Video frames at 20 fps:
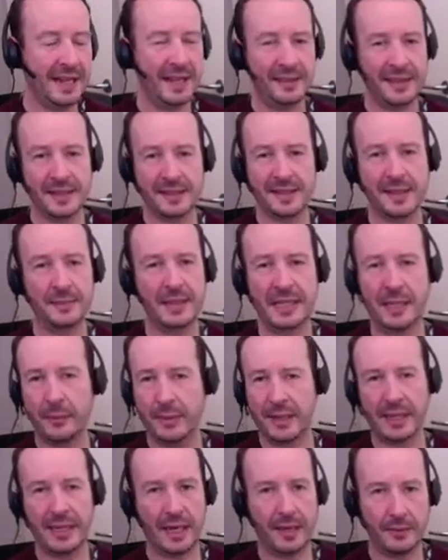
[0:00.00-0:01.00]
That's something that
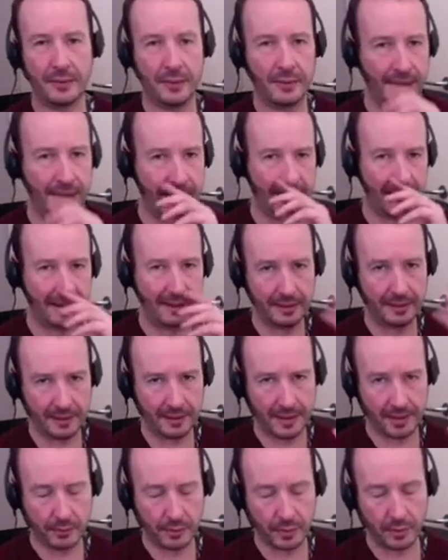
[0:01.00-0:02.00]
we cover in
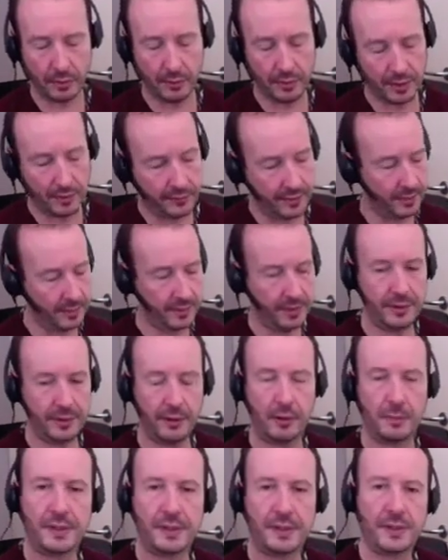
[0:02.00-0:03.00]
the Recording for
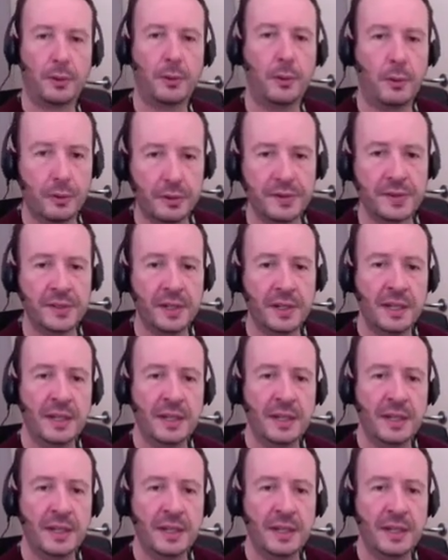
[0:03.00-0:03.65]
Hypnotherapists course.